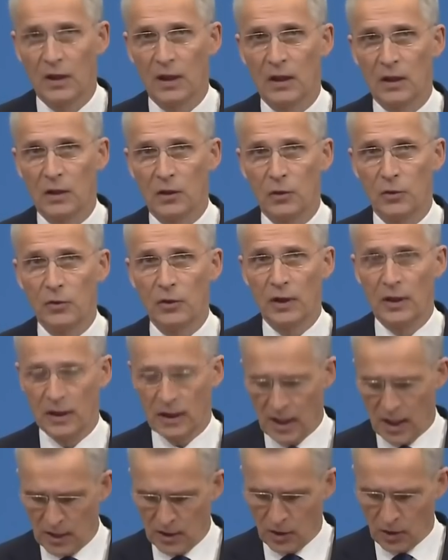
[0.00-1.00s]

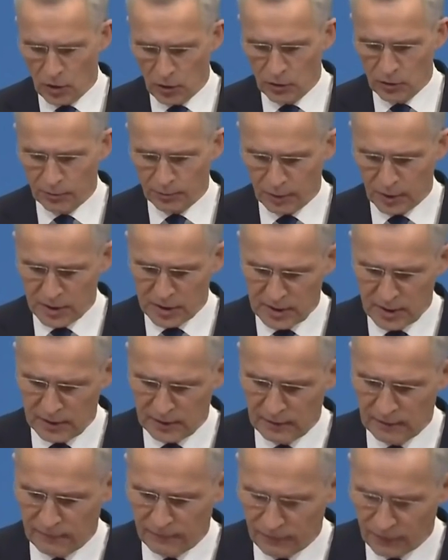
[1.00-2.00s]
including an
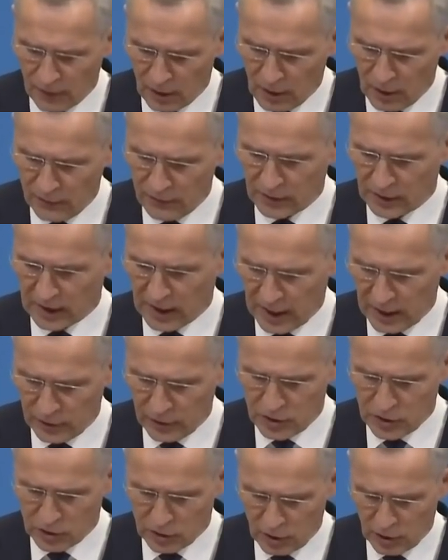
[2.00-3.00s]
unprecedented five
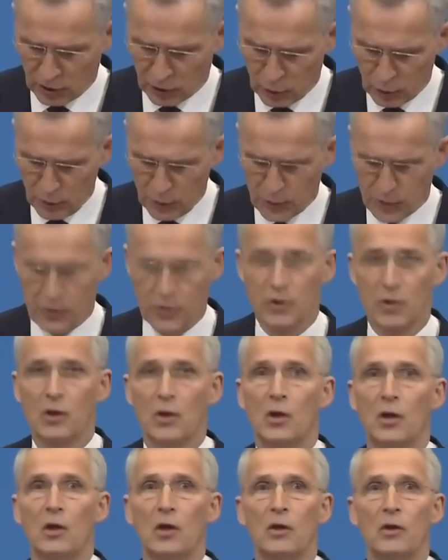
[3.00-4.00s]
carrier strike groups
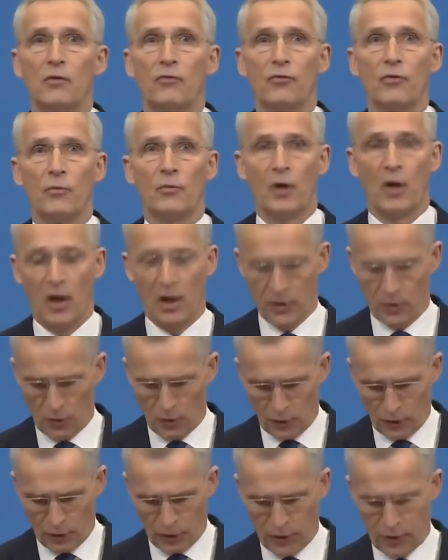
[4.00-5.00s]
from the high
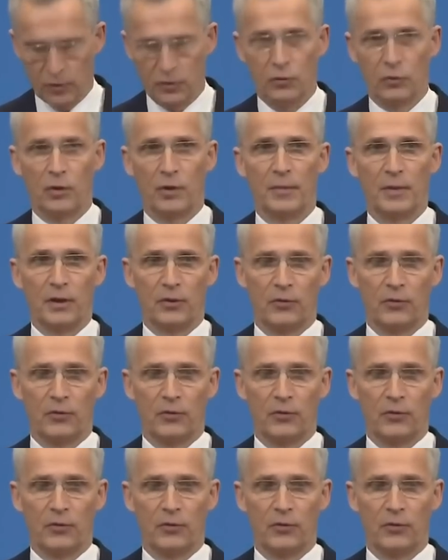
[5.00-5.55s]
north to the